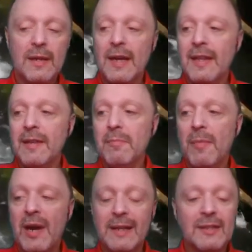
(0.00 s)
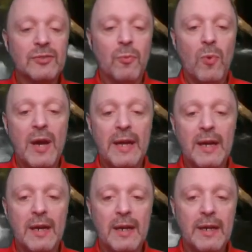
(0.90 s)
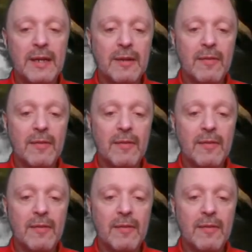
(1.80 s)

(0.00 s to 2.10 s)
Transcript: and then minus yi,